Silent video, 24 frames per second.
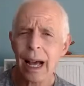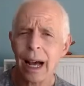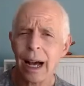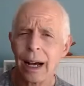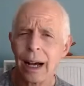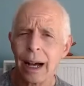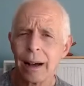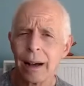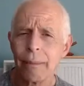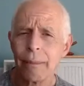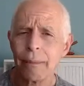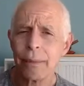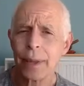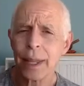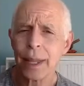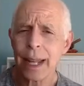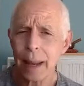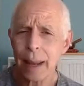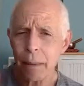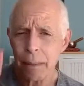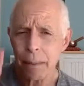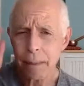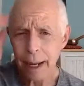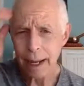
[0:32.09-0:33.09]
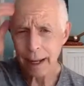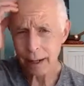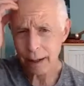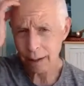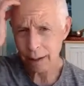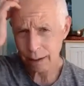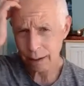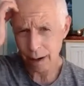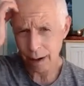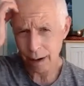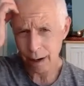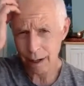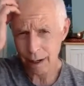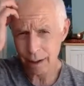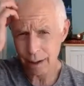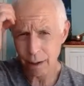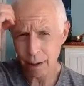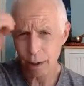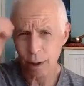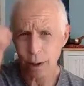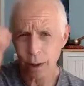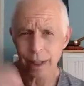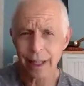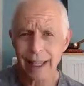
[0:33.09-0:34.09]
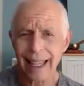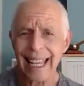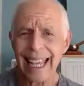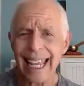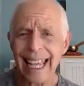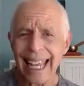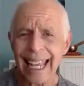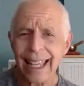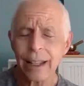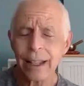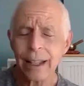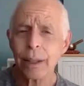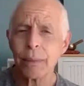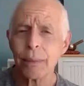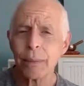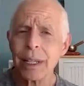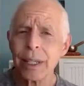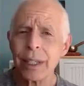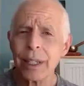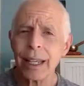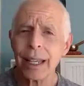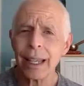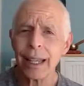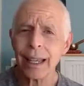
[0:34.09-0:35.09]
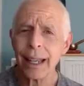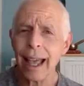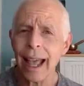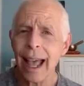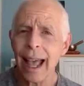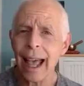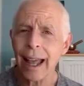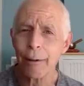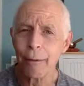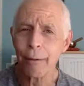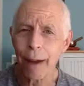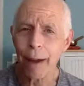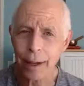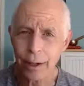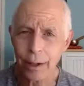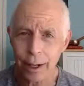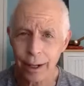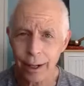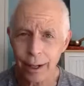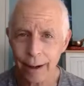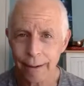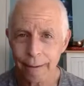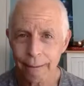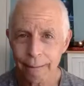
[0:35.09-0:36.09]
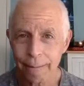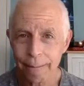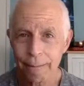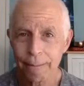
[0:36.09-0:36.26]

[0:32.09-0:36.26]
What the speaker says: the name of my talk is called Intimacy Anorexia.